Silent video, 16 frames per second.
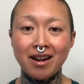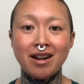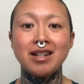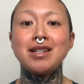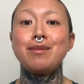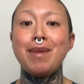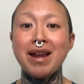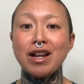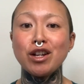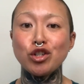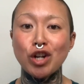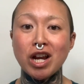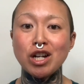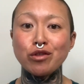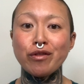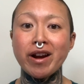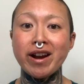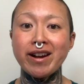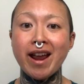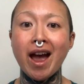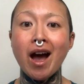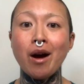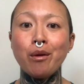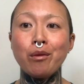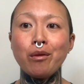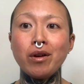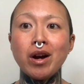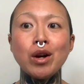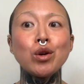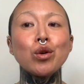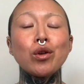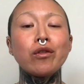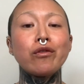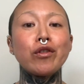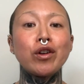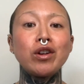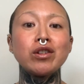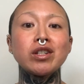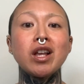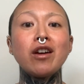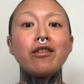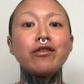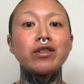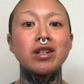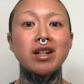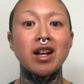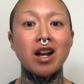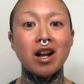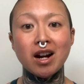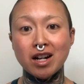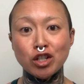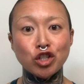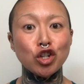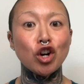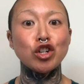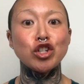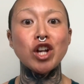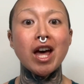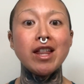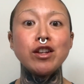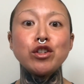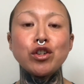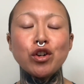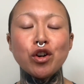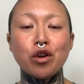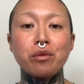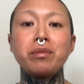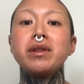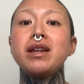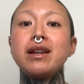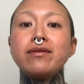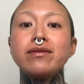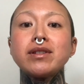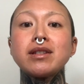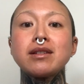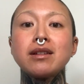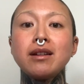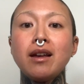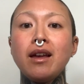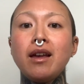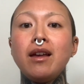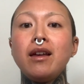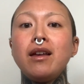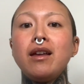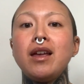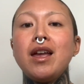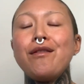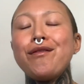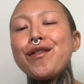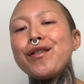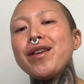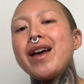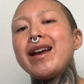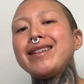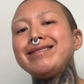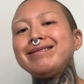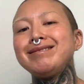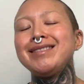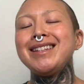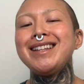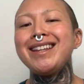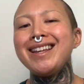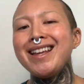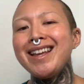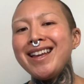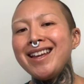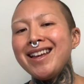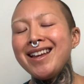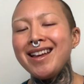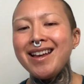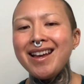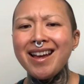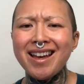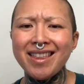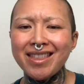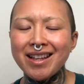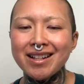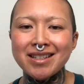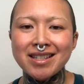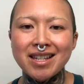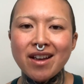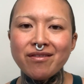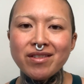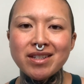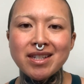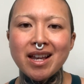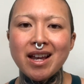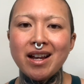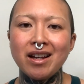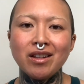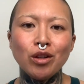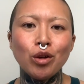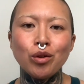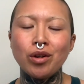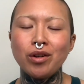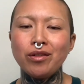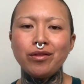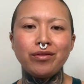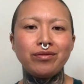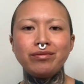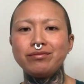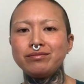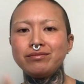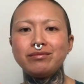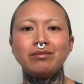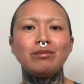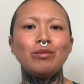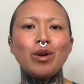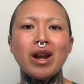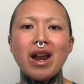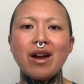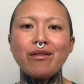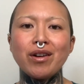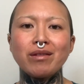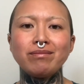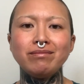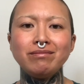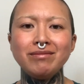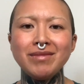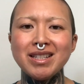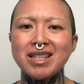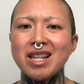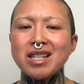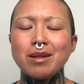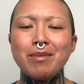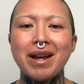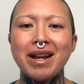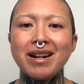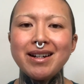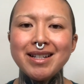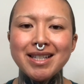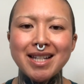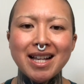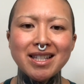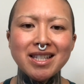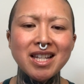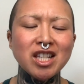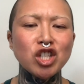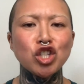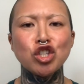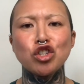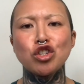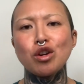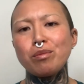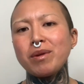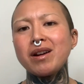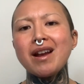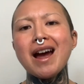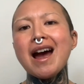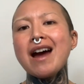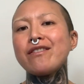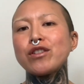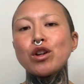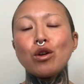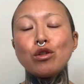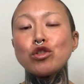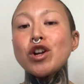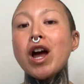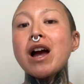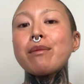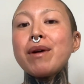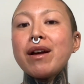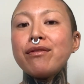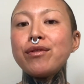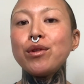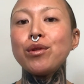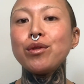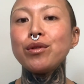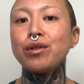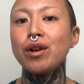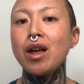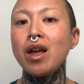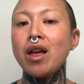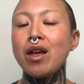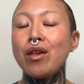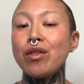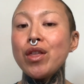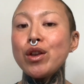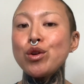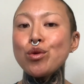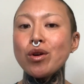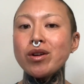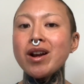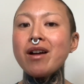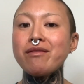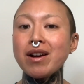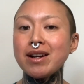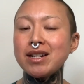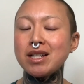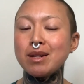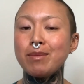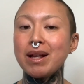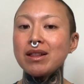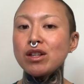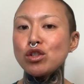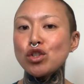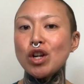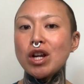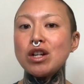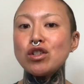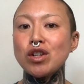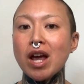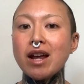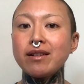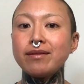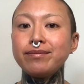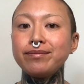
to make a change right now in order for yourself to kind of start challenging your own beliefs. If you're like, yeah, I think Steph is saying a load of whatever, this doesn't make any sense, that's stupid, I have to go and track my food, then you are not ready to make this change yet.